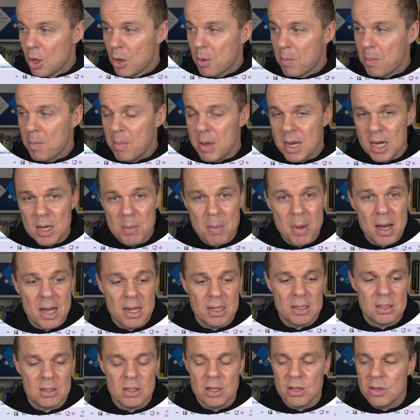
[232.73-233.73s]

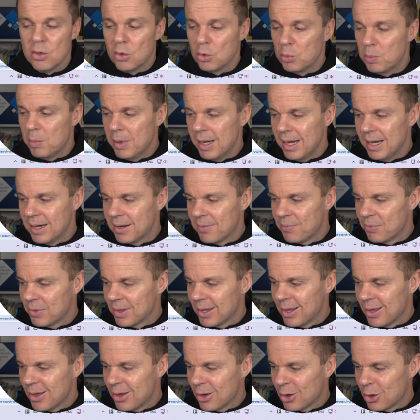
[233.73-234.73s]
Minimize the notepad.
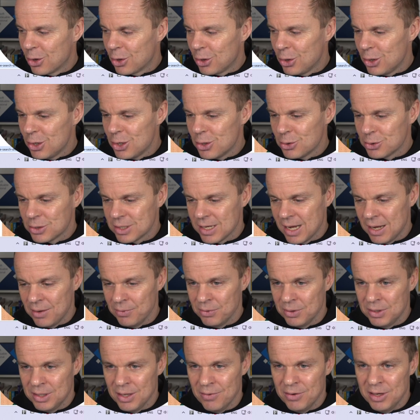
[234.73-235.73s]
Close
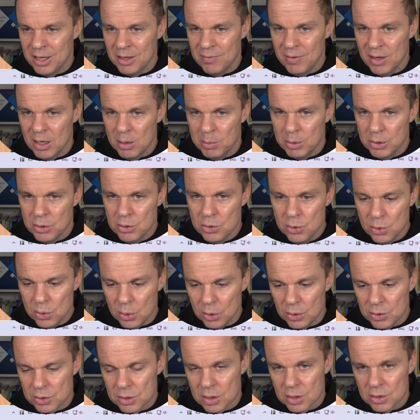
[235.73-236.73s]
down the developer
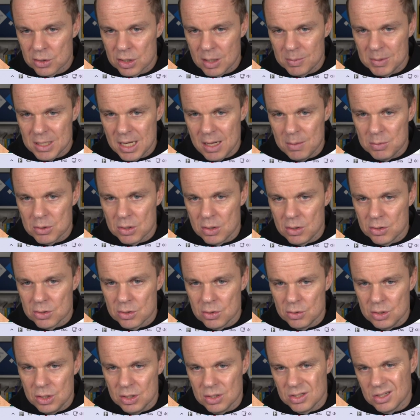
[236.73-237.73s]
tools. Sometimes
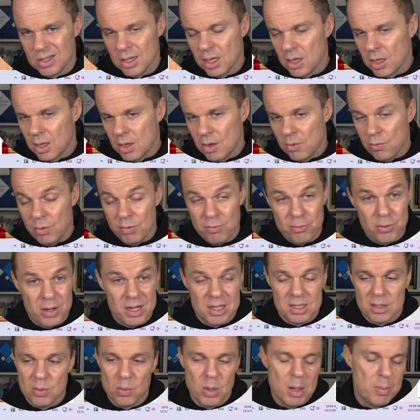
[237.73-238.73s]
also just
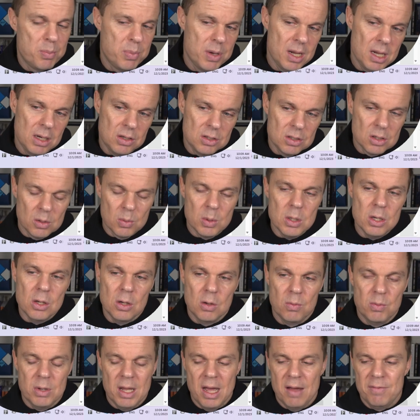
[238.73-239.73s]
refresh the web page so we know
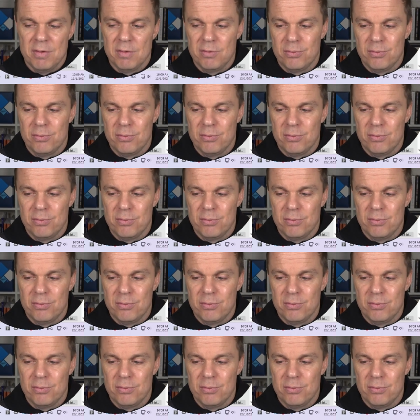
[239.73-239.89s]
we have a